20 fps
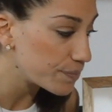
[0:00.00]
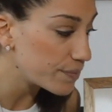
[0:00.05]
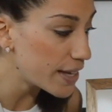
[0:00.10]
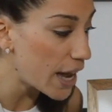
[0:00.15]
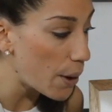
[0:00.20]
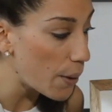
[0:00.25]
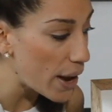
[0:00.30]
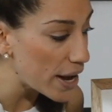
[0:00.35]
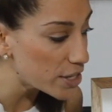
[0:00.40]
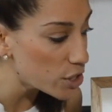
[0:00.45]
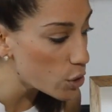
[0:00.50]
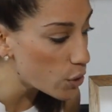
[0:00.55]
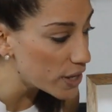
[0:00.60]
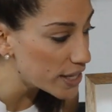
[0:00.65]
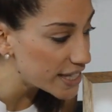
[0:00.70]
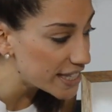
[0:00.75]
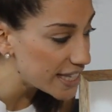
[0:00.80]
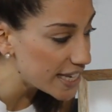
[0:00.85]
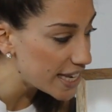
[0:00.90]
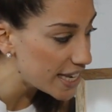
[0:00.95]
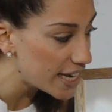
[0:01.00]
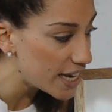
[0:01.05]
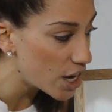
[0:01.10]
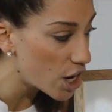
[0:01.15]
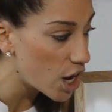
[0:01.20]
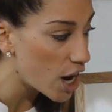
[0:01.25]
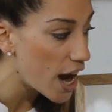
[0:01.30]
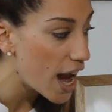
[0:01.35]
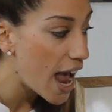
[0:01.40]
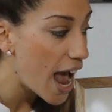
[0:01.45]
Now, as you can see
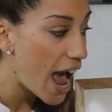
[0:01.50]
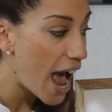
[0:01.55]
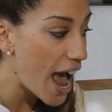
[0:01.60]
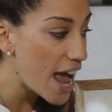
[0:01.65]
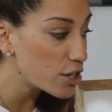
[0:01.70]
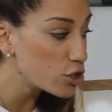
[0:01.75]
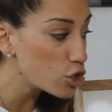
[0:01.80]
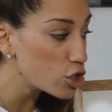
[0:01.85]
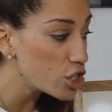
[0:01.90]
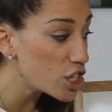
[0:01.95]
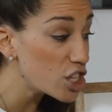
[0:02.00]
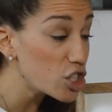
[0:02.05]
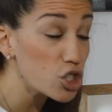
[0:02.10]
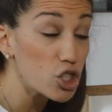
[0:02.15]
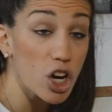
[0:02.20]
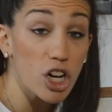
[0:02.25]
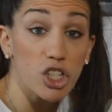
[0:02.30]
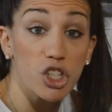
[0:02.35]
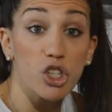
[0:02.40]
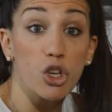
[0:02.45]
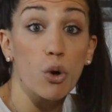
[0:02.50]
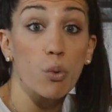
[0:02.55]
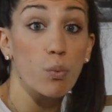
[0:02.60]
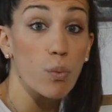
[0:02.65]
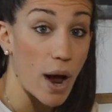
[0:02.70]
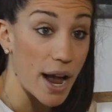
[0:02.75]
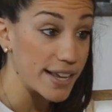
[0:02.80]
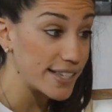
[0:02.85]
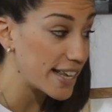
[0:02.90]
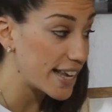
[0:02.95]
here, estrogen starts to
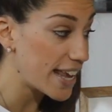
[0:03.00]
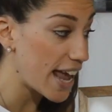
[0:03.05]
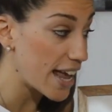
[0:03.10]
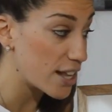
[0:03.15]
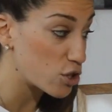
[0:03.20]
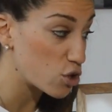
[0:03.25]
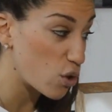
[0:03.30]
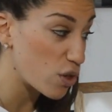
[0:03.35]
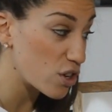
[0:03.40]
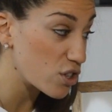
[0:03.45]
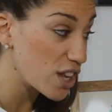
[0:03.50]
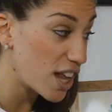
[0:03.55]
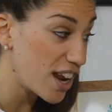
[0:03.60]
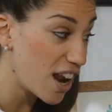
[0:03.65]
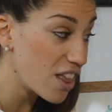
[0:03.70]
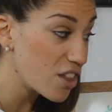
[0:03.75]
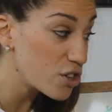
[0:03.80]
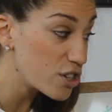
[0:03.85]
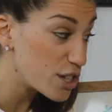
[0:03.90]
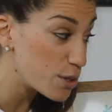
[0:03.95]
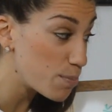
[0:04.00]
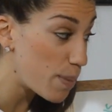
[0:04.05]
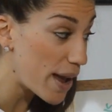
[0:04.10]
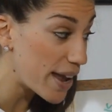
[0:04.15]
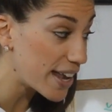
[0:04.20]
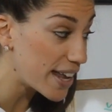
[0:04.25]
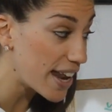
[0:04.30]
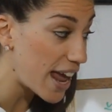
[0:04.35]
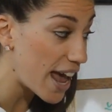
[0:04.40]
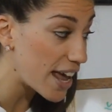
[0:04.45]
rise again. So there's another
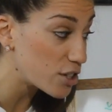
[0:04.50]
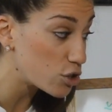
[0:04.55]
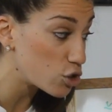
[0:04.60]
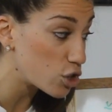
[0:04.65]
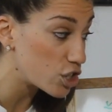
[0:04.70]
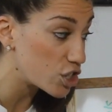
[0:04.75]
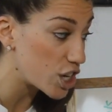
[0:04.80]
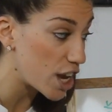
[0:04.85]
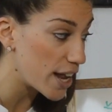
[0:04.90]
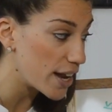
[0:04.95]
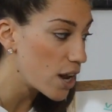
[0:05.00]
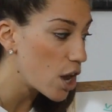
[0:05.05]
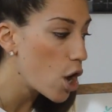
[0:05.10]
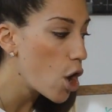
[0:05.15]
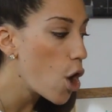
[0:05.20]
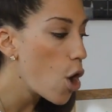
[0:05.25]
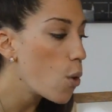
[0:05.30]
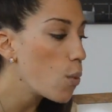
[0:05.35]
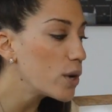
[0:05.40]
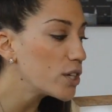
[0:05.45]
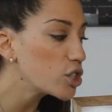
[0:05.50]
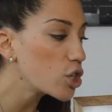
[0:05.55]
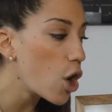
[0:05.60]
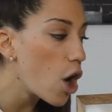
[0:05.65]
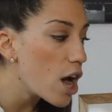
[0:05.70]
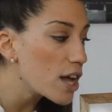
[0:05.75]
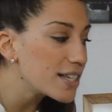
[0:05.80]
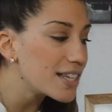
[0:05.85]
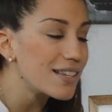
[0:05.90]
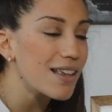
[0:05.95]
spike in estrogen, which
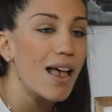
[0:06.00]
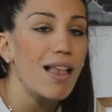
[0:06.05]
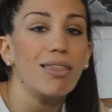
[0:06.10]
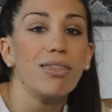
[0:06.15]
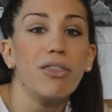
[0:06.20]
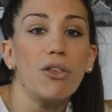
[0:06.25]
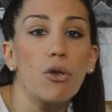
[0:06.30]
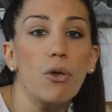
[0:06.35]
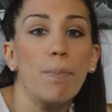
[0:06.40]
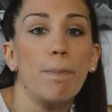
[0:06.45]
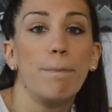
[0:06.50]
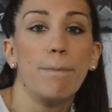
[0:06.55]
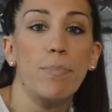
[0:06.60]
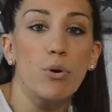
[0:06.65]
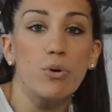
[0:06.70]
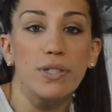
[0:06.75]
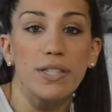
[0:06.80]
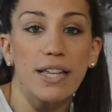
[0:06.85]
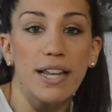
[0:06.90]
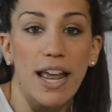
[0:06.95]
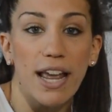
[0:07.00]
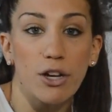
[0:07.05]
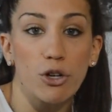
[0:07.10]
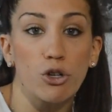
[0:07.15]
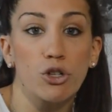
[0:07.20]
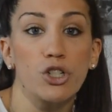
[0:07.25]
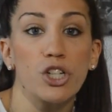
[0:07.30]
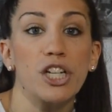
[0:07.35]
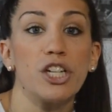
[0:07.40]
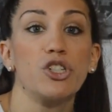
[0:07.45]
causes a little boost in
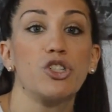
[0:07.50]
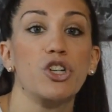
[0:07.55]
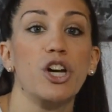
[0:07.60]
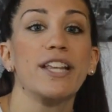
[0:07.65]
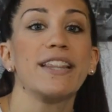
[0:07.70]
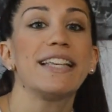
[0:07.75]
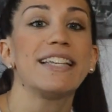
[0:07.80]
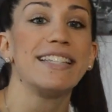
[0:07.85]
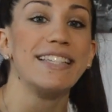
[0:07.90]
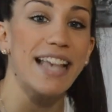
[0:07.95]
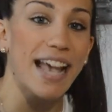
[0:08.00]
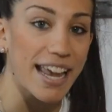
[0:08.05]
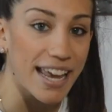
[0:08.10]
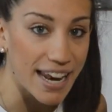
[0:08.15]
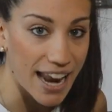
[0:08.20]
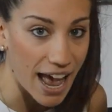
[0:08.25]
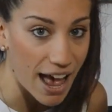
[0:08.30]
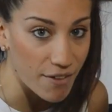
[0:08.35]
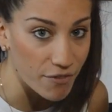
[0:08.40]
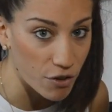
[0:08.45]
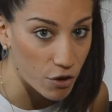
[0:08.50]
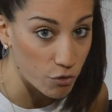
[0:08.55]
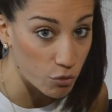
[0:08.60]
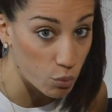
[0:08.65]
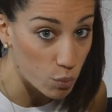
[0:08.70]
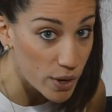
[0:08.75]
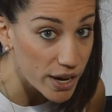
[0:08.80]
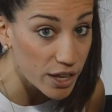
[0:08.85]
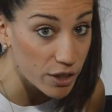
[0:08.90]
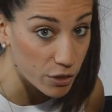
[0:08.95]
energy during the second half
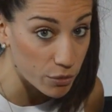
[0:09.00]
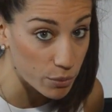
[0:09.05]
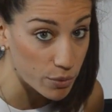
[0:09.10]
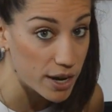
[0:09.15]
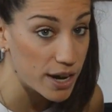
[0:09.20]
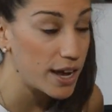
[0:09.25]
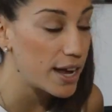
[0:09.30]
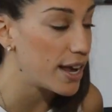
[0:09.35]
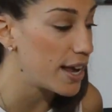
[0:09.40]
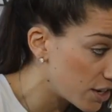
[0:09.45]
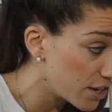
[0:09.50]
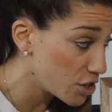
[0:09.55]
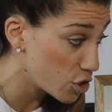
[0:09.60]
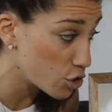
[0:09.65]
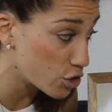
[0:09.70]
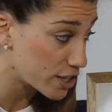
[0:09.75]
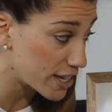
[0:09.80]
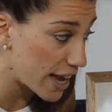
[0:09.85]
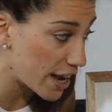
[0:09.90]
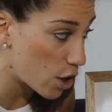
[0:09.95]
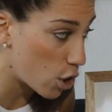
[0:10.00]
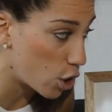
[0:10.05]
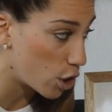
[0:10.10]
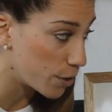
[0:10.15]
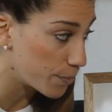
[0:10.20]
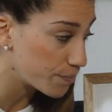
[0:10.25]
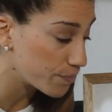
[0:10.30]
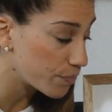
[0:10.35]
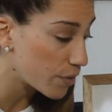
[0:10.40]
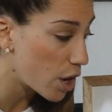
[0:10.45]
of week 3 in your cycle.